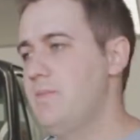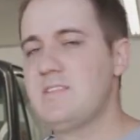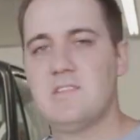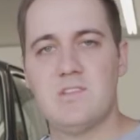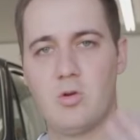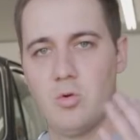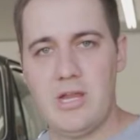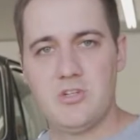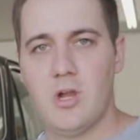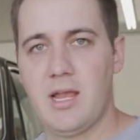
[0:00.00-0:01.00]
This is a
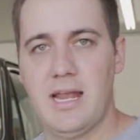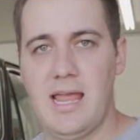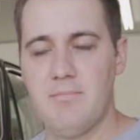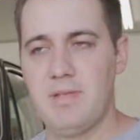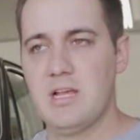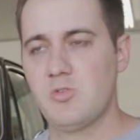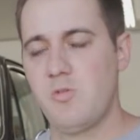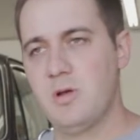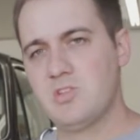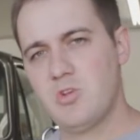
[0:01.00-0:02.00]
great truck, and because
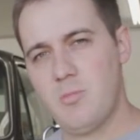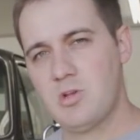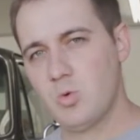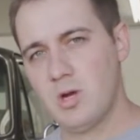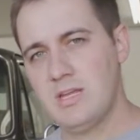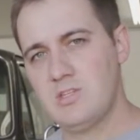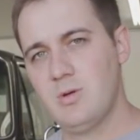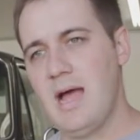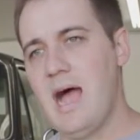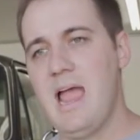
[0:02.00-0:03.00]
we've put so much work
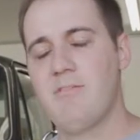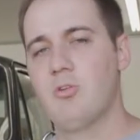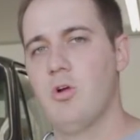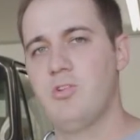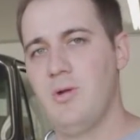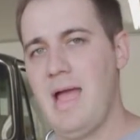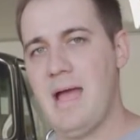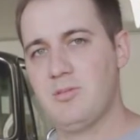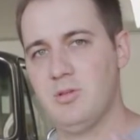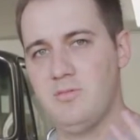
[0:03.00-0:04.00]
into it, I have grown to
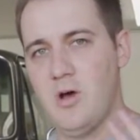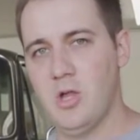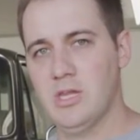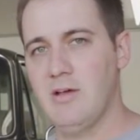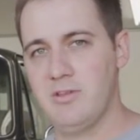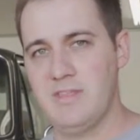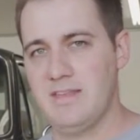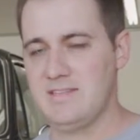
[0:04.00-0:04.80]
absolutely fall in love with it.